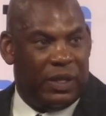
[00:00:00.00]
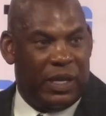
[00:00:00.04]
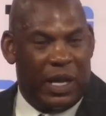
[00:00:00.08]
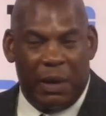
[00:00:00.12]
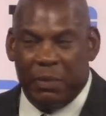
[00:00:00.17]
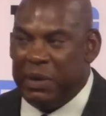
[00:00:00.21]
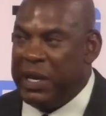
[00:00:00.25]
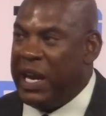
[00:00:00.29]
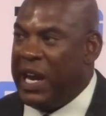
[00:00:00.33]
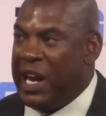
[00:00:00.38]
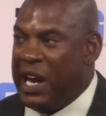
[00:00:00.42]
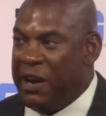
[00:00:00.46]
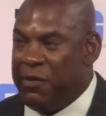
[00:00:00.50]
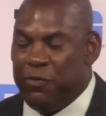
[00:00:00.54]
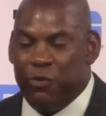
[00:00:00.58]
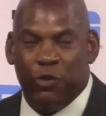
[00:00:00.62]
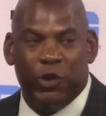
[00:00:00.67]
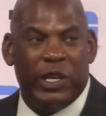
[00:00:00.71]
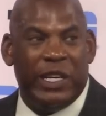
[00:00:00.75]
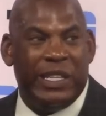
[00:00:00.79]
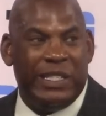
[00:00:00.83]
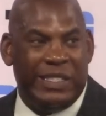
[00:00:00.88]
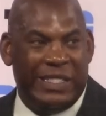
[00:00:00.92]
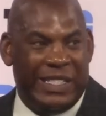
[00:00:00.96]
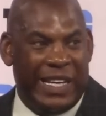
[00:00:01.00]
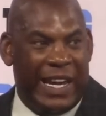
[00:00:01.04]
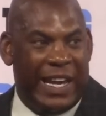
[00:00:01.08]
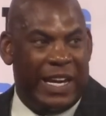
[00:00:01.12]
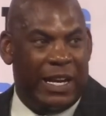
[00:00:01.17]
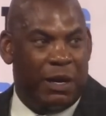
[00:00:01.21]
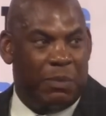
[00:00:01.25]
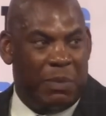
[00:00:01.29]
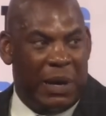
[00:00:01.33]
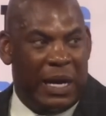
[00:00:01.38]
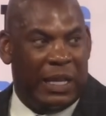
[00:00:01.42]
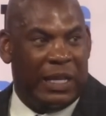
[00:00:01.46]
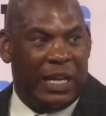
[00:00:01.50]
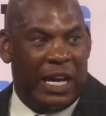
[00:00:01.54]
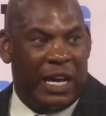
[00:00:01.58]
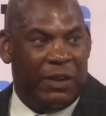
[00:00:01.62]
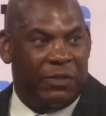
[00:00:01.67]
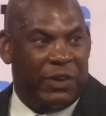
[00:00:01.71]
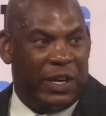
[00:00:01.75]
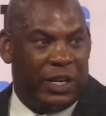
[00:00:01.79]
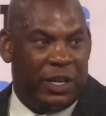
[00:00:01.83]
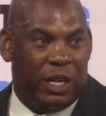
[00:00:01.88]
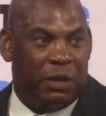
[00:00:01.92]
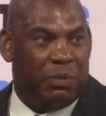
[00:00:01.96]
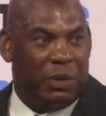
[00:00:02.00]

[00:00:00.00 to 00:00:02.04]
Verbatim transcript: I mean, every day of my life I hear